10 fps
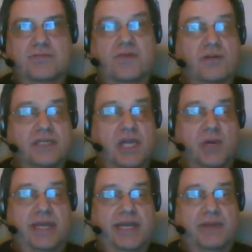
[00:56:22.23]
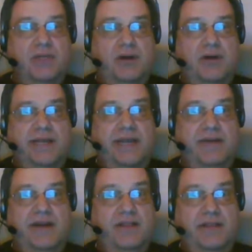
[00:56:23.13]
as far as I know, enums can't
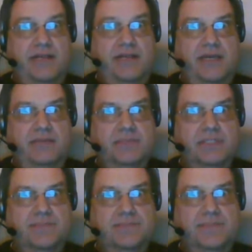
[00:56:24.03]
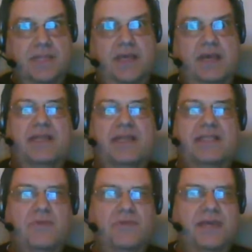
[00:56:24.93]
inherit other enums. But I
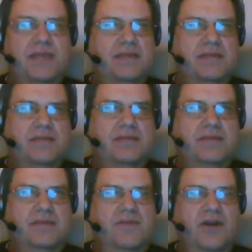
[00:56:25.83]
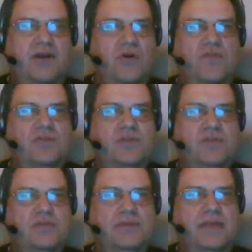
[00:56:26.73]
don't think you very
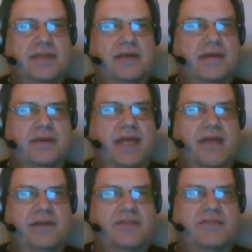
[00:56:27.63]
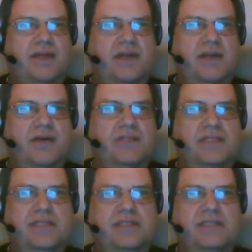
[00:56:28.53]
often in, inherit from other
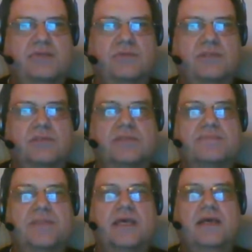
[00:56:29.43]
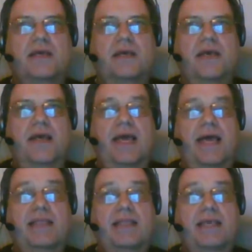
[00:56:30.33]
classes in singletons.
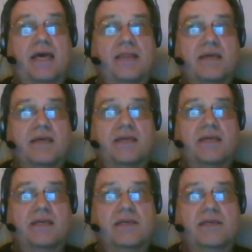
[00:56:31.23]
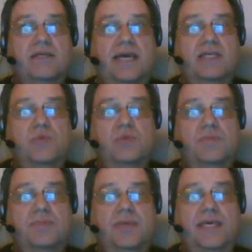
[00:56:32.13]
And the other case
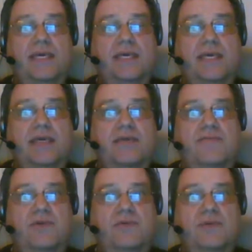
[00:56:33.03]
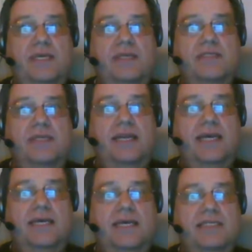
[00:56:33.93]
would be if you need
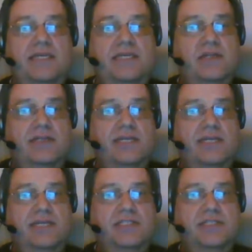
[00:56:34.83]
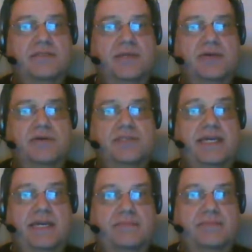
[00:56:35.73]
lazy initialization, because
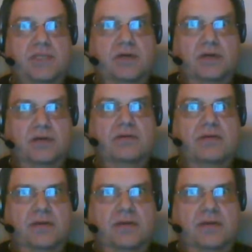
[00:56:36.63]
enums are